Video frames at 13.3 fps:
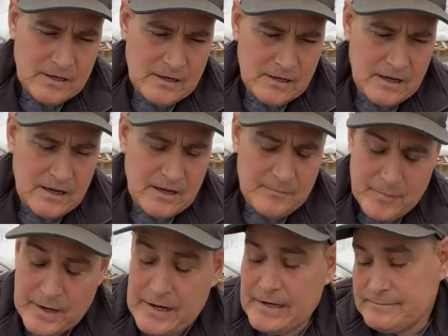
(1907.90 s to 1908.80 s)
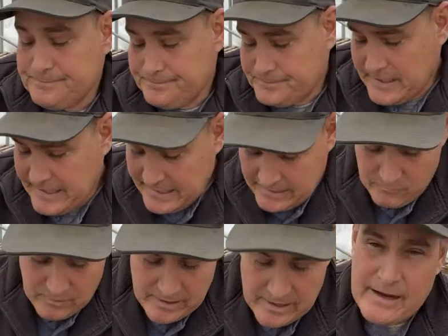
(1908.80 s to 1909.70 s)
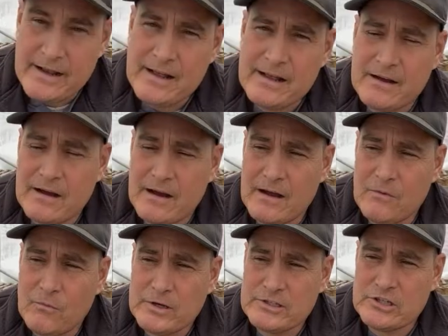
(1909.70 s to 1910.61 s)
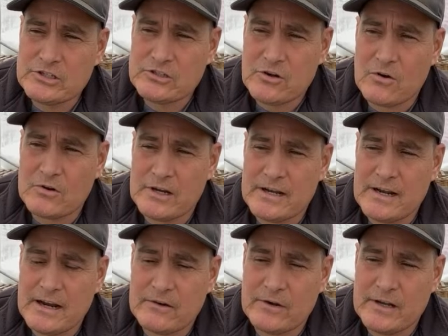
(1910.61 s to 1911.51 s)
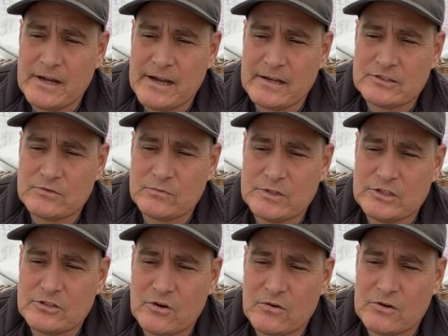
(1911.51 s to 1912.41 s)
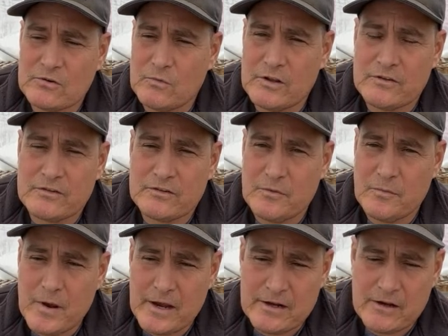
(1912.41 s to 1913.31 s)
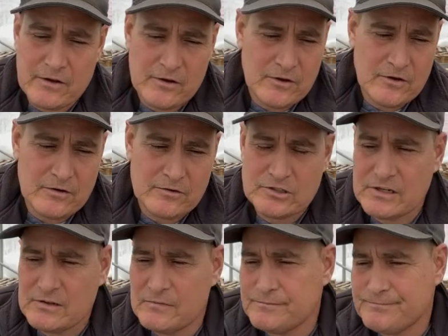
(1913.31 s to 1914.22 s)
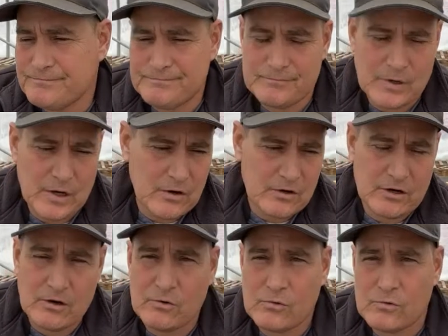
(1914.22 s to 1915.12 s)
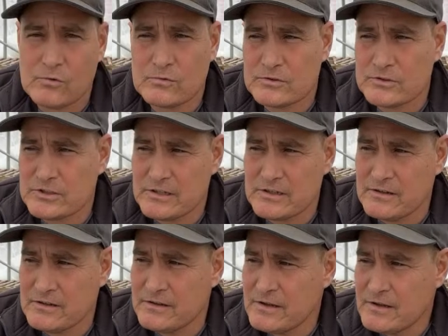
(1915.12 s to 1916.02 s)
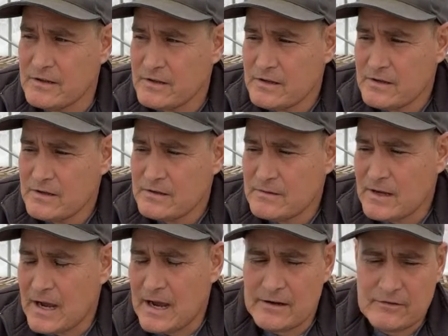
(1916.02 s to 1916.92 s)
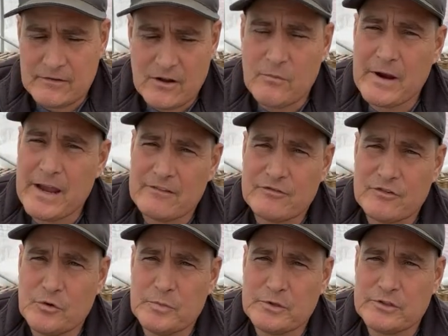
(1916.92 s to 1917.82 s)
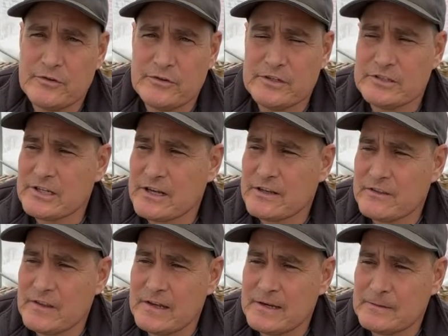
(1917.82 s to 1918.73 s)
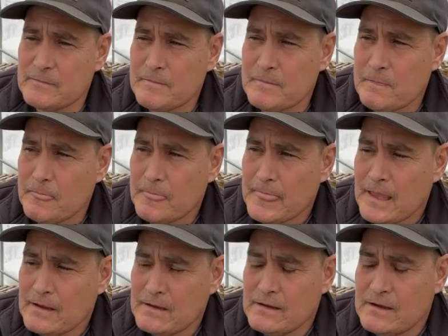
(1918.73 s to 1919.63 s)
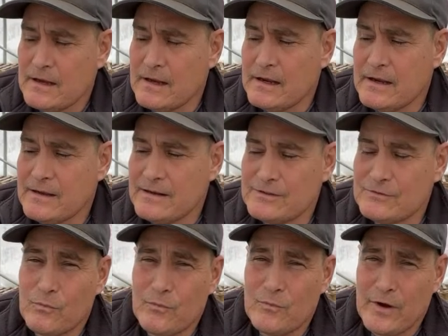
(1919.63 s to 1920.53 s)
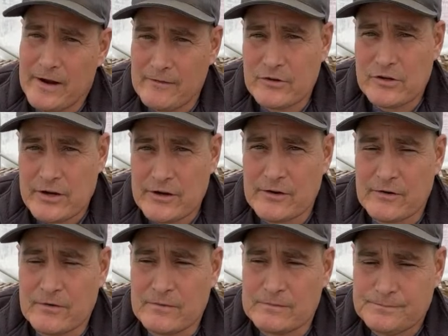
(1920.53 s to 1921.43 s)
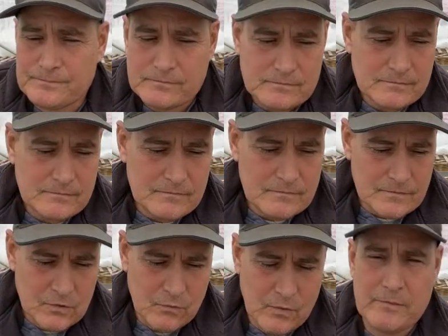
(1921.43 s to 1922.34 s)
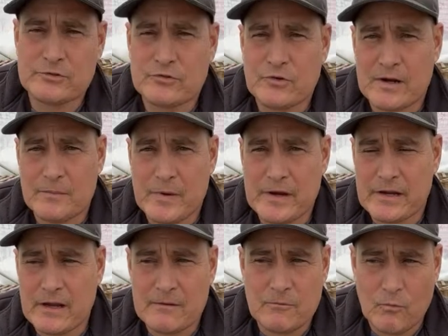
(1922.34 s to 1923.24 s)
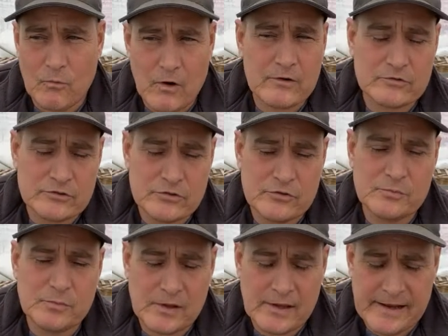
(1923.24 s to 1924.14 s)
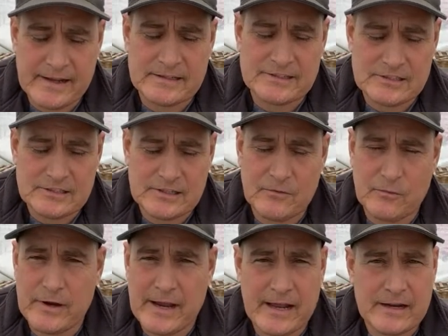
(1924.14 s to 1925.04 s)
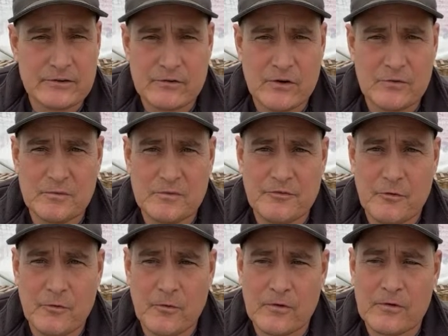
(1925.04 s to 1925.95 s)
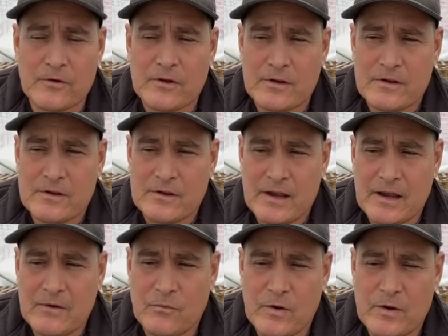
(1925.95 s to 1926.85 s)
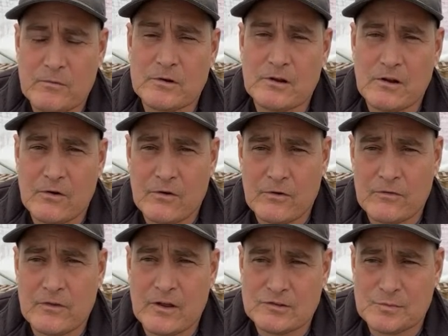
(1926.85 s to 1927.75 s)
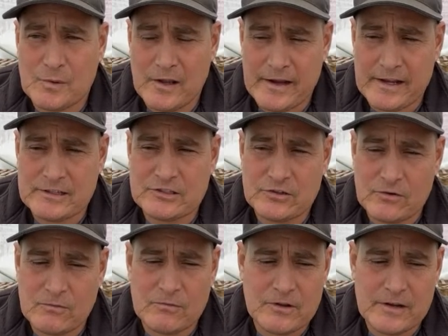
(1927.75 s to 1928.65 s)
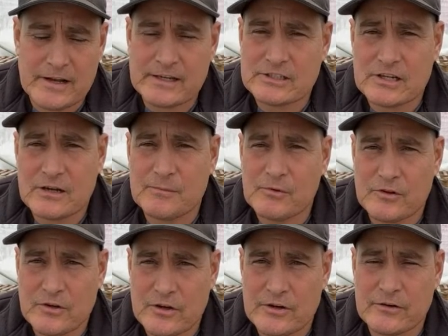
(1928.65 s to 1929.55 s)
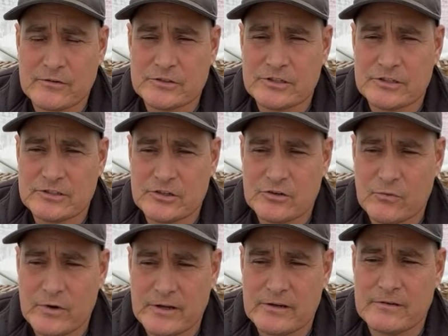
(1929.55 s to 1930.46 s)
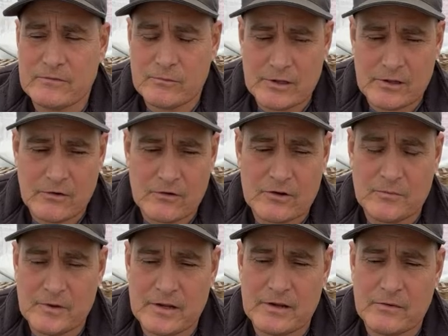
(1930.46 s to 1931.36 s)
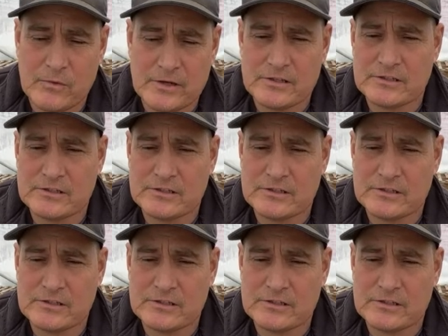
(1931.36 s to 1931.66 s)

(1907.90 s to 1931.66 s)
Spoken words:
but anyway, we just started in that greenhouse, and we started with tomatoes and marigolds, and I don't know, we had a few petunias, I think. And every year we would try to pick up 1 or 2 plants that we hadn't grown before, and we would learn those plants over the next couple of years until we learned them, and then we